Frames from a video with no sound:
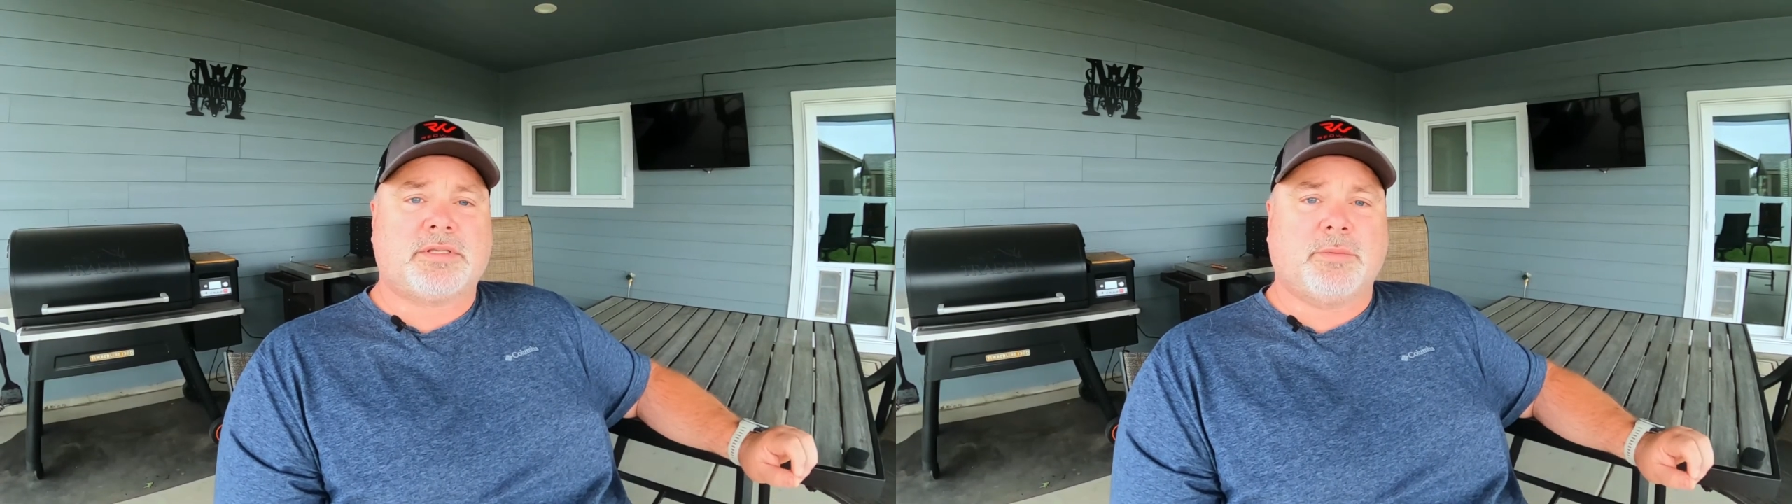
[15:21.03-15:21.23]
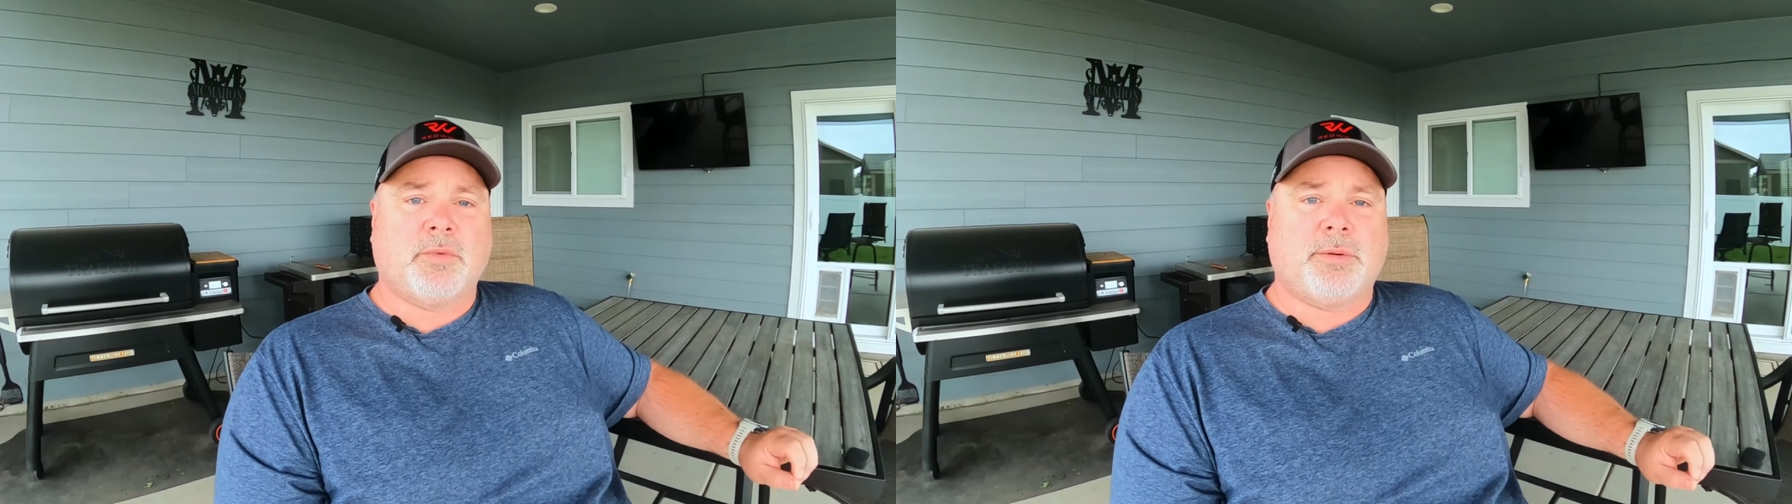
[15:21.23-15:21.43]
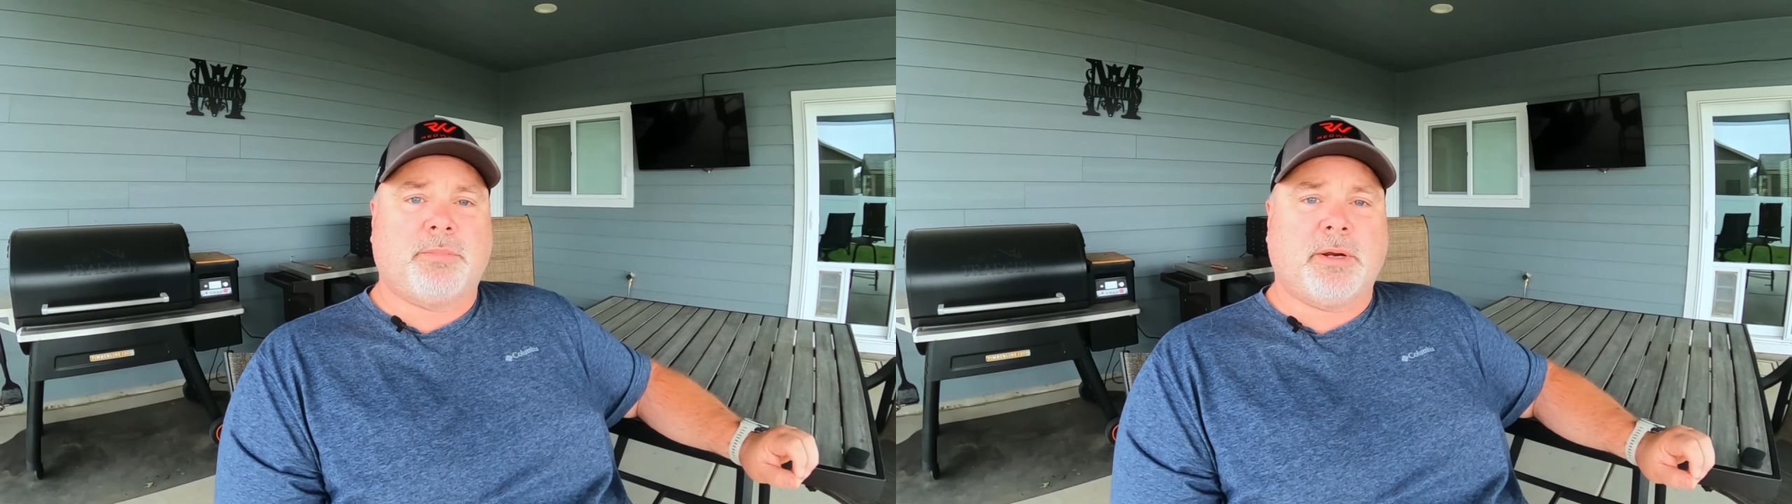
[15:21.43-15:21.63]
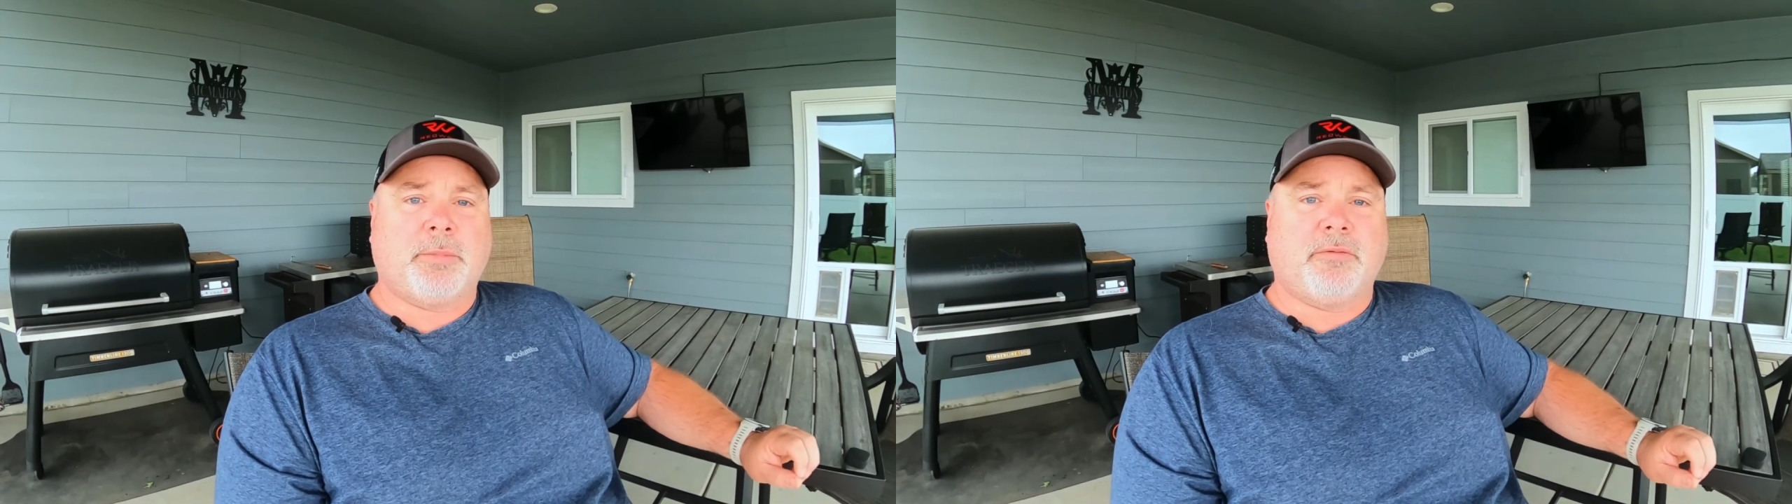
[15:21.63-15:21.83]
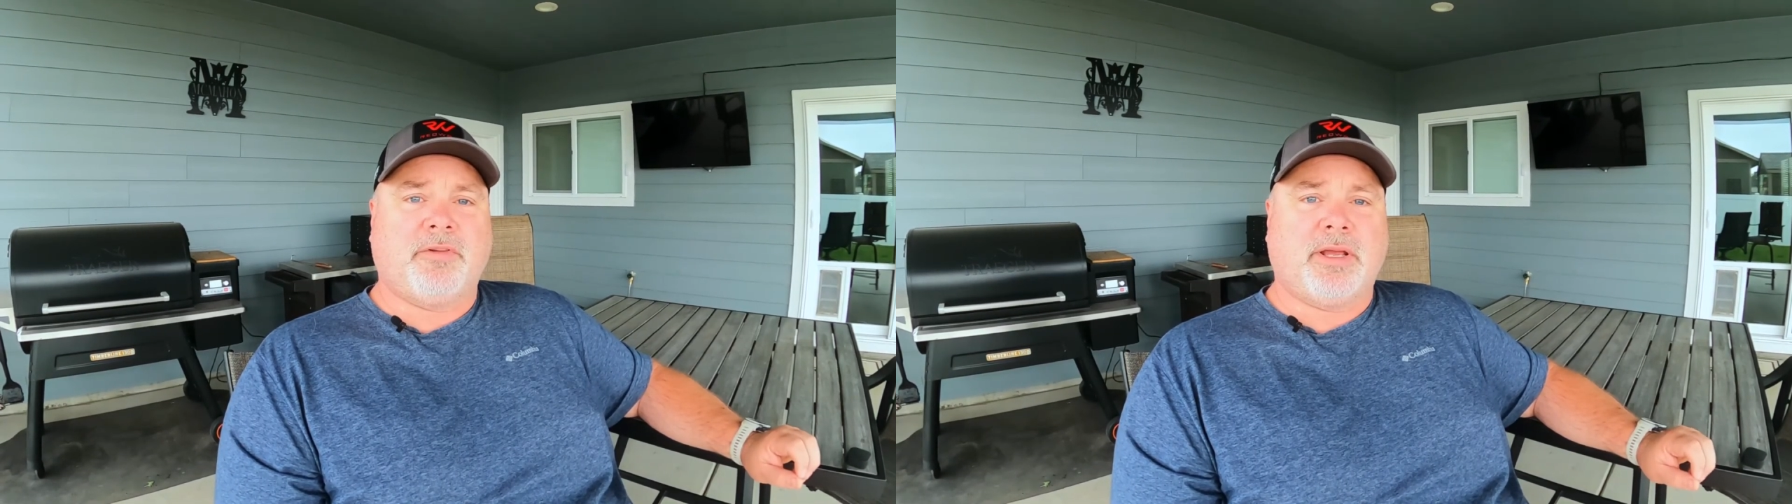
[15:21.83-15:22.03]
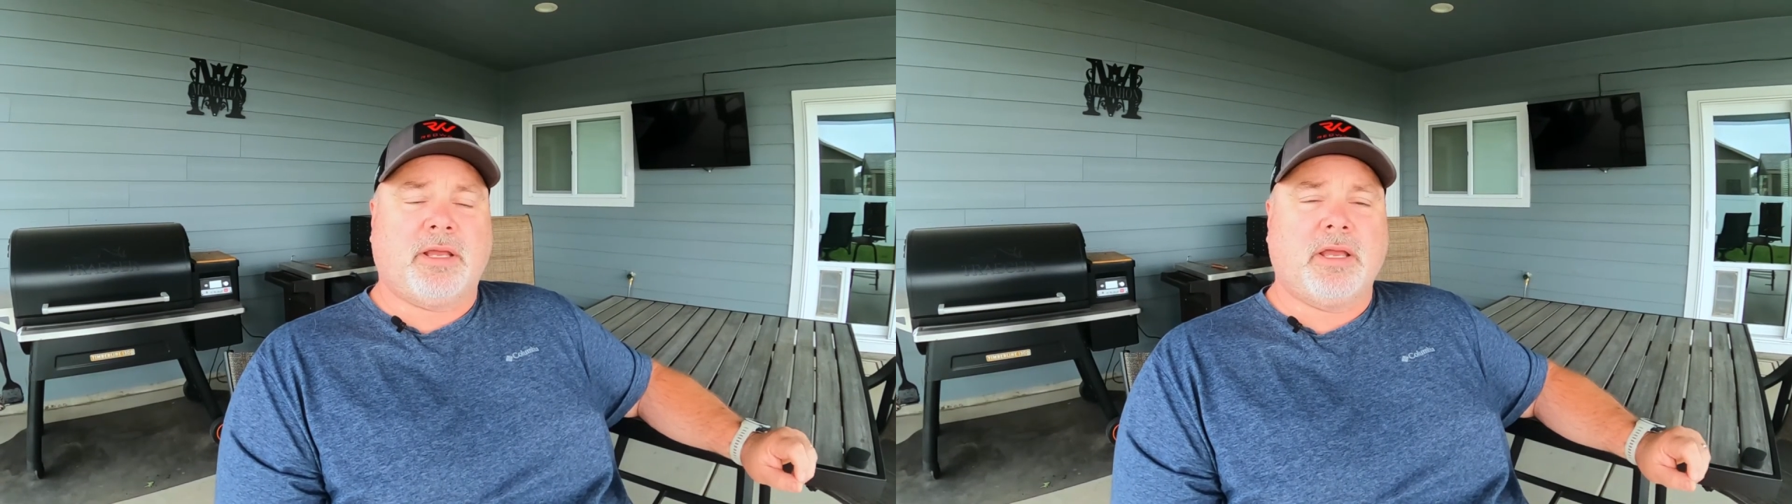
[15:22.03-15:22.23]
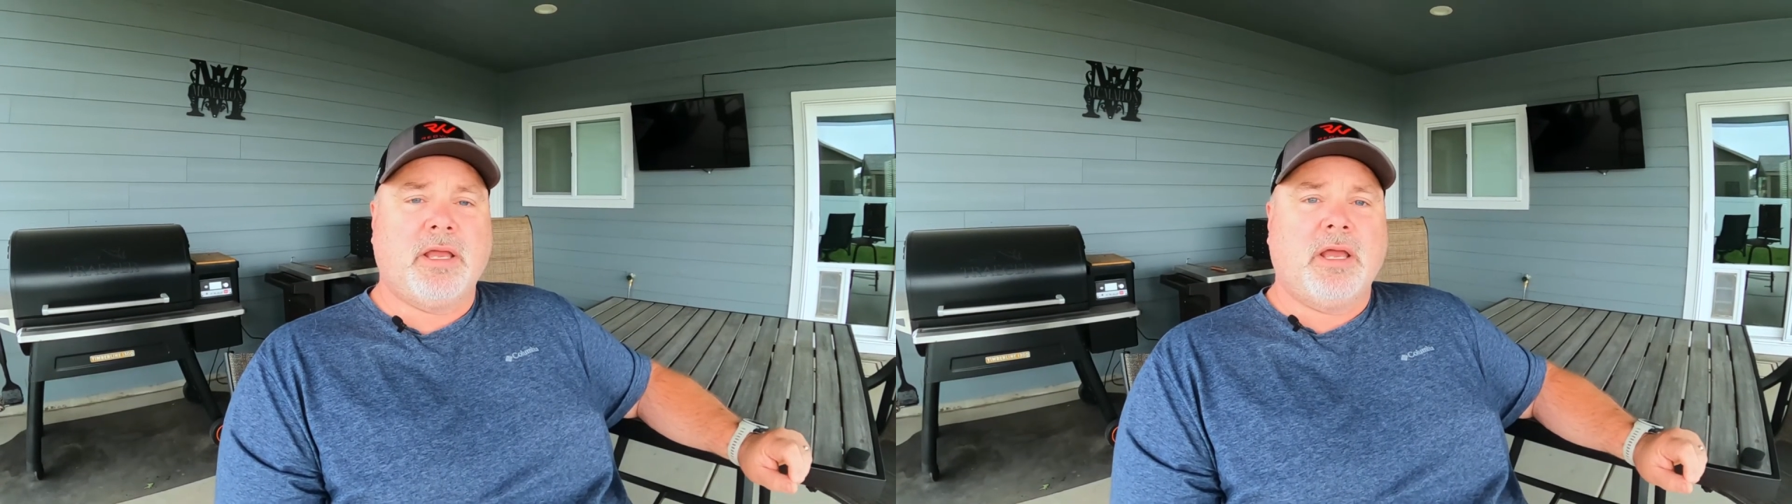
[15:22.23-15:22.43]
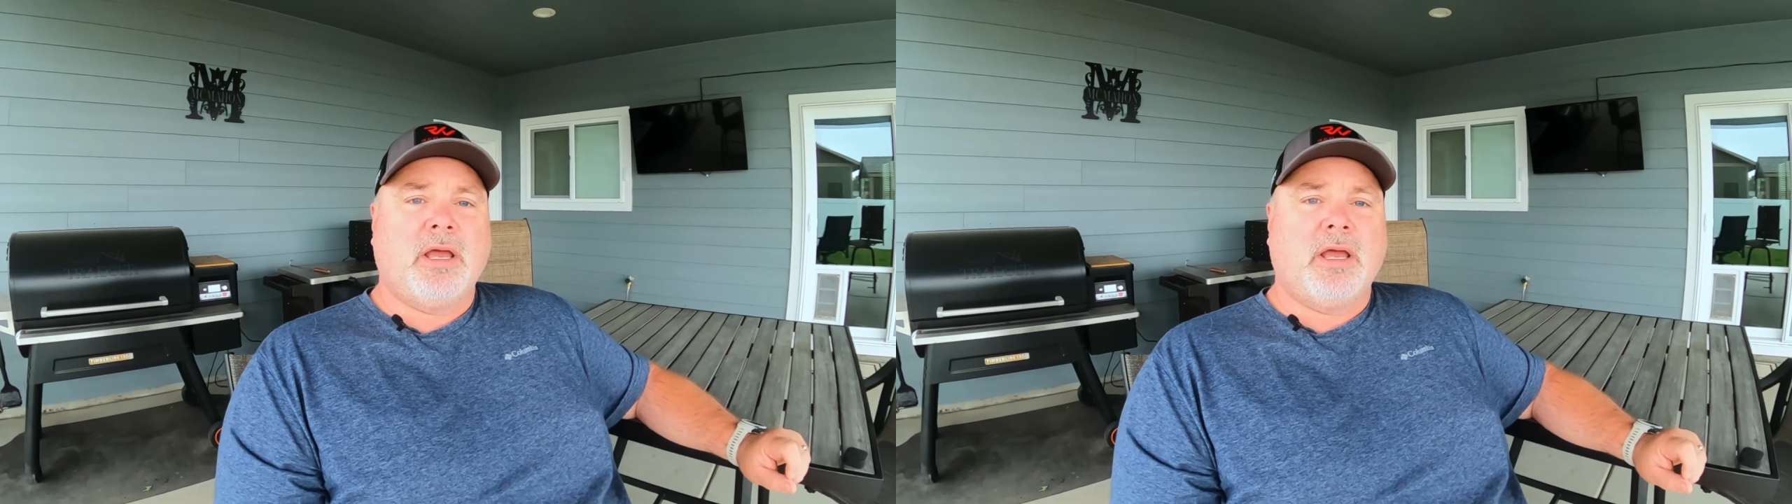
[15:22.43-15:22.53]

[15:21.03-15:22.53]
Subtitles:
some red pepper flake,